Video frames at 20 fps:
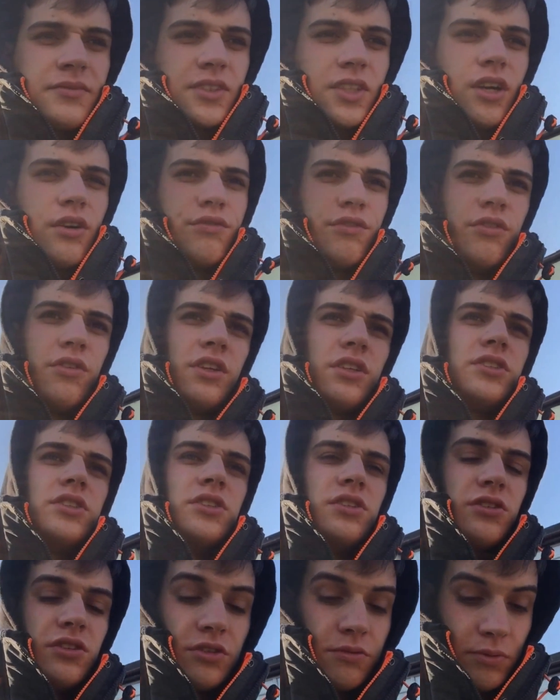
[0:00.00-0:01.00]
Got a few
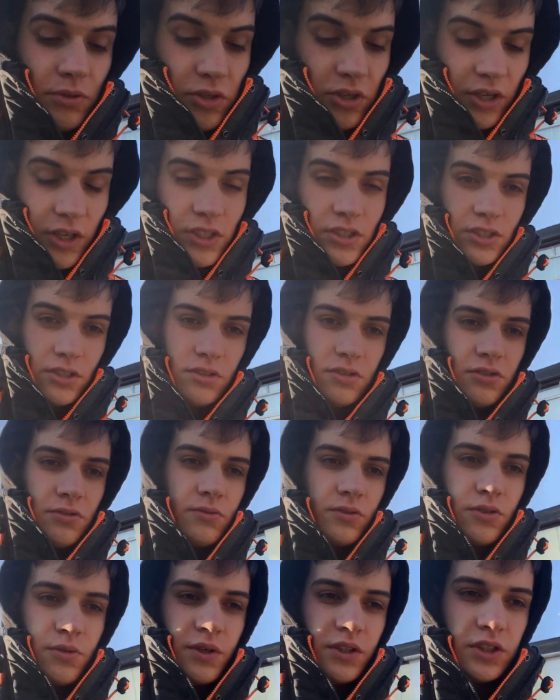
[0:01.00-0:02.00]
things to do this morning, to do
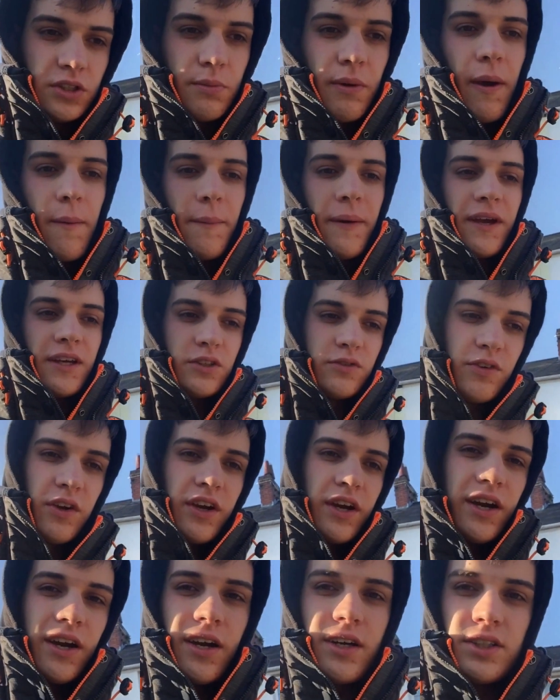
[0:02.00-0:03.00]
some tweets about
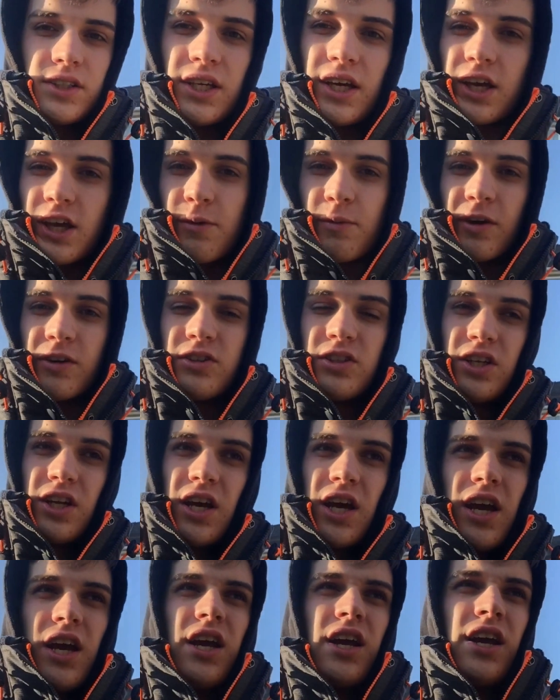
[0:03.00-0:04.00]
PSVR because that came out
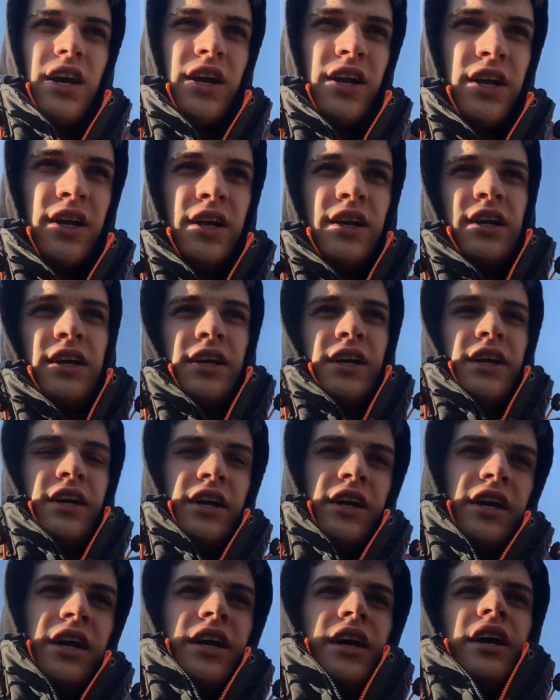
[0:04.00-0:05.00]
today.
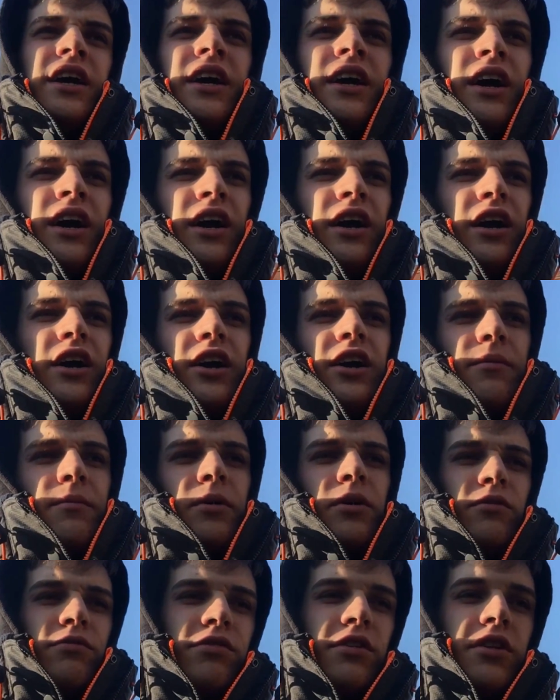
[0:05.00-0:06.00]

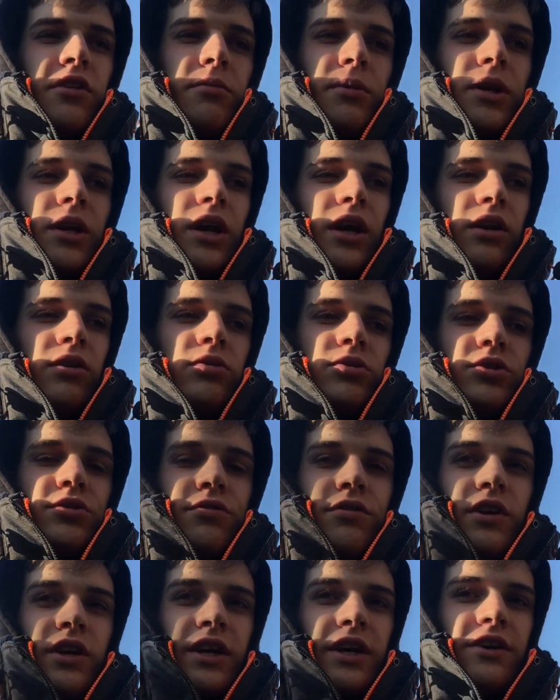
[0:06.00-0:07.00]
Hopefully the midnight
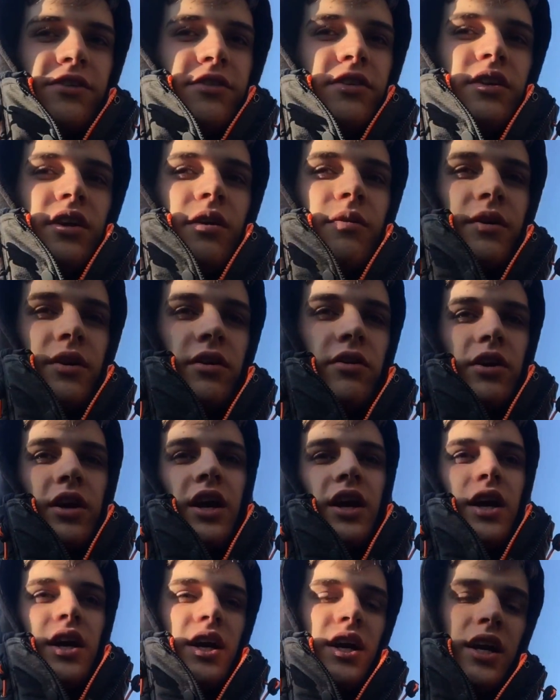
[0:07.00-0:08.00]
launch for it yesterday went
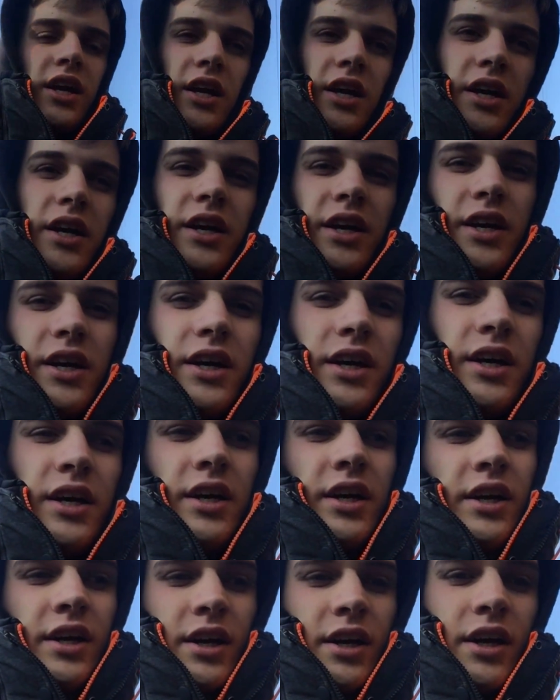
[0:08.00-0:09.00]
okay.
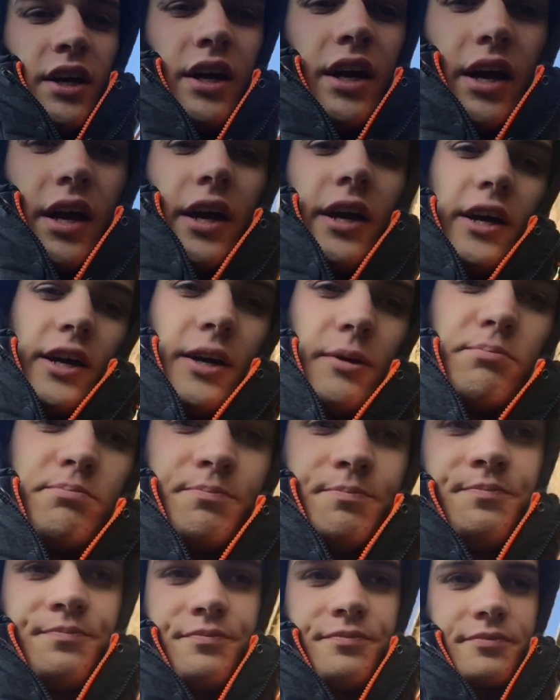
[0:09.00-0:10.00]

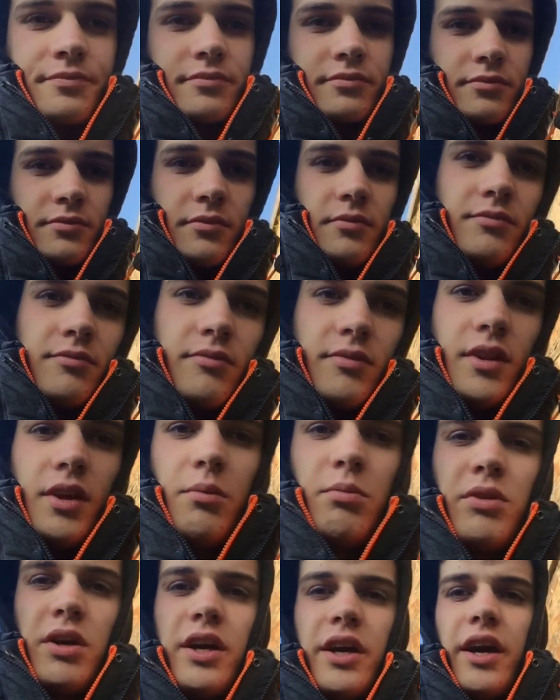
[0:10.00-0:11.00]
But
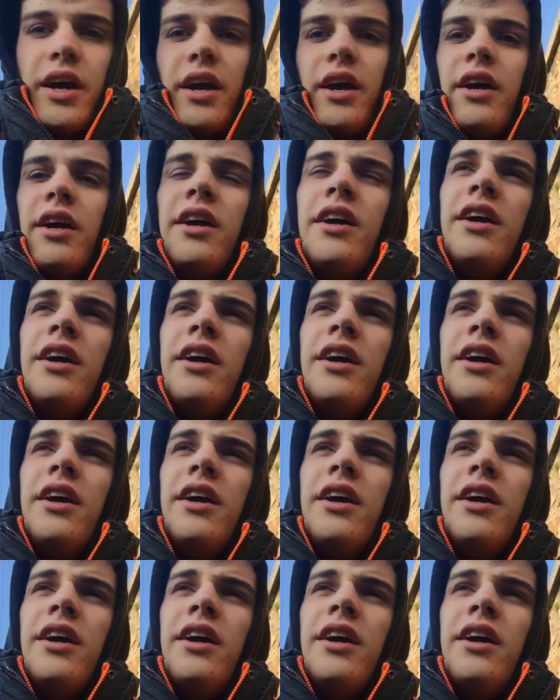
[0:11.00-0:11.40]
yeah,